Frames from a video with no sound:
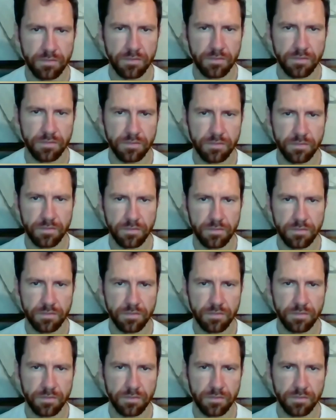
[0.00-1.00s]

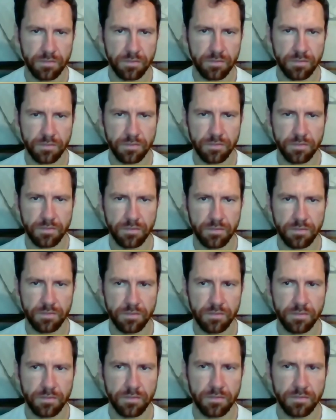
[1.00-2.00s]
about DeepMind's
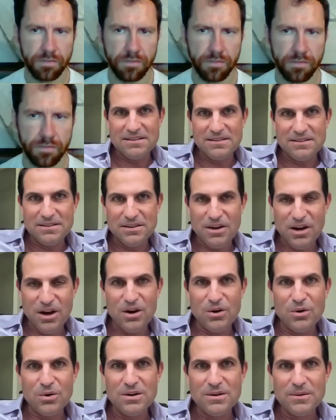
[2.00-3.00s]
effort to beat
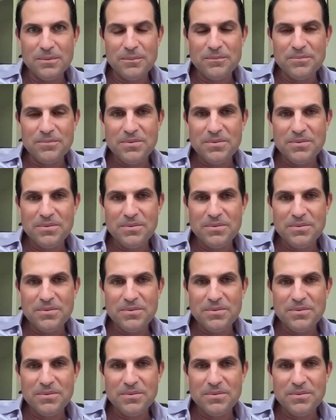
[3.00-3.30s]
Go,